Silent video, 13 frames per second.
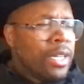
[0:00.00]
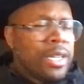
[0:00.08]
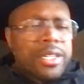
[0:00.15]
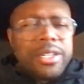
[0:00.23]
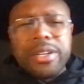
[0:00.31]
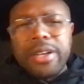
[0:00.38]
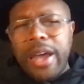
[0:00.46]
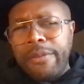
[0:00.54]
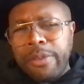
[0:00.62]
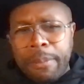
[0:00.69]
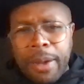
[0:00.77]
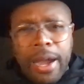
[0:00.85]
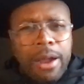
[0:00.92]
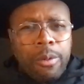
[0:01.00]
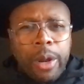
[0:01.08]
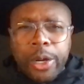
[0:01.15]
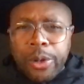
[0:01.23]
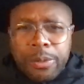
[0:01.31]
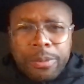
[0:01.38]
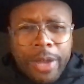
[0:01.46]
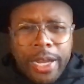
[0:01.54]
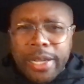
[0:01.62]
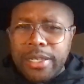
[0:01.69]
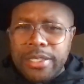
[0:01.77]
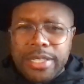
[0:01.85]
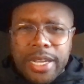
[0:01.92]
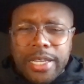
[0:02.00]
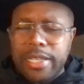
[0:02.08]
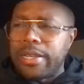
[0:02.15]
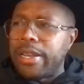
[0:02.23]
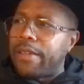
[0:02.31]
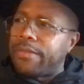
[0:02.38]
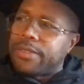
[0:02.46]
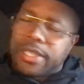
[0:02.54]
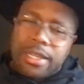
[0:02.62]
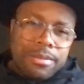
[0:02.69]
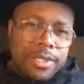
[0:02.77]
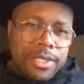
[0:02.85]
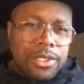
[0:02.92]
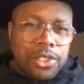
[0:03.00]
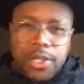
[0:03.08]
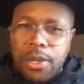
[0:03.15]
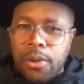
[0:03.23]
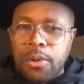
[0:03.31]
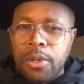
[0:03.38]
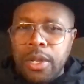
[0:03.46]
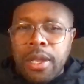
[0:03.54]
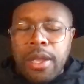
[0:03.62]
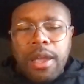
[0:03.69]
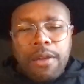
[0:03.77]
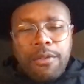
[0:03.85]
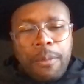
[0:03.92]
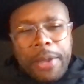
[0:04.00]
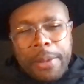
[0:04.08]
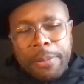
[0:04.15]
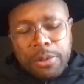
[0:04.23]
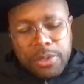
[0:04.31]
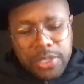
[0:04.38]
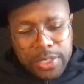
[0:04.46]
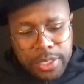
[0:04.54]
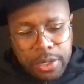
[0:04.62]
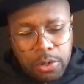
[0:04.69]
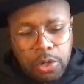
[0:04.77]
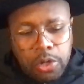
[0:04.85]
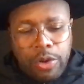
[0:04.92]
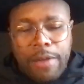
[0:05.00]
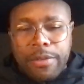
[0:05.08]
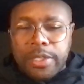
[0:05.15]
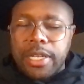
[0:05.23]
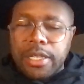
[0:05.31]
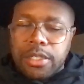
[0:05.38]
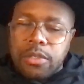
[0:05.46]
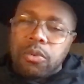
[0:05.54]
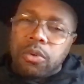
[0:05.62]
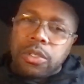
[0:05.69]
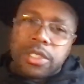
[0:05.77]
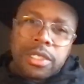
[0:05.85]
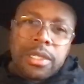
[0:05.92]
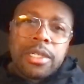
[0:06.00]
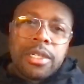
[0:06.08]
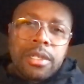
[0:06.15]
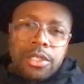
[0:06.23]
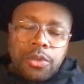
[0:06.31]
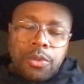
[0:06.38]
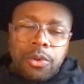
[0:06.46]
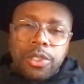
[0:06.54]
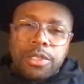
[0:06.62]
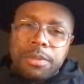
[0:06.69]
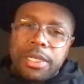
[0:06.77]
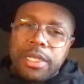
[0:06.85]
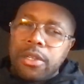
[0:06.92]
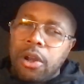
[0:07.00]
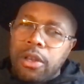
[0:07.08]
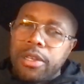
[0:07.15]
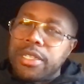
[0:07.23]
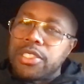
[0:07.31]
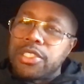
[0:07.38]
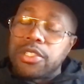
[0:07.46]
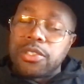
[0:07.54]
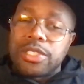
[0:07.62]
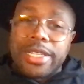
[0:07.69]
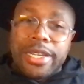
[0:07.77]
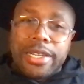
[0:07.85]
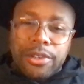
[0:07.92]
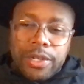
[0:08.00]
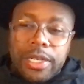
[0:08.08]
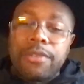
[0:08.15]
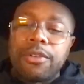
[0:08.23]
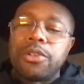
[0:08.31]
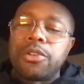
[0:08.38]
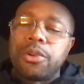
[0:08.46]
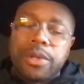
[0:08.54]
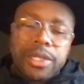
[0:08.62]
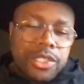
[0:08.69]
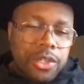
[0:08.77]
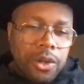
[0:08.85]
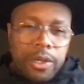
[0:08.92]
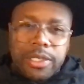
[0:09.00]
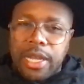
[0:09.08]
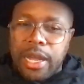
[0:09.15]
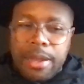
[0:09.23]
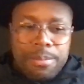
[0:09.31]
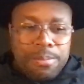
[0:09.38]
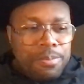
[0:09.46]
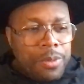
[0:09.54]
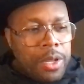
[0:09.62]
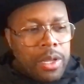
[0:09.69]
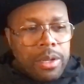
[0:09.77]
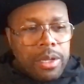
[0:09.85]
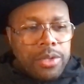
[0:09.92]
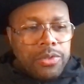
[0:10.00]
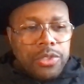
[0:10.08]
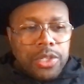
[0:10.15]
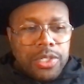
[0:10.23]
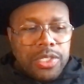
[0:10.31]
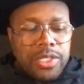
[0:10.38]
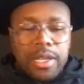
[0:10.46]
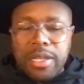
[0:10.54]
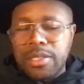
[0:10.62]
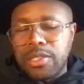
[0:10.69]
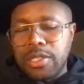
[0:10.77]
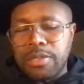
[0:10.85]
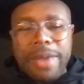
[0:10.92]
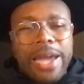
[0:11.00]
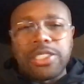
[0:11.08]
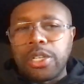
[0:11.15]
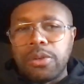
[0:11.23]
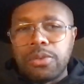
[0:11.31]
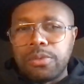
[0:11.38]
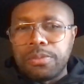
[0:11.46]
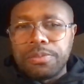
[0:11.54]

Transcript: You didn't have to buy a record back in the day. You didn't have to come see a show. And for people to still gravitate towards me all these years later, and even during this dark time, it's just magical.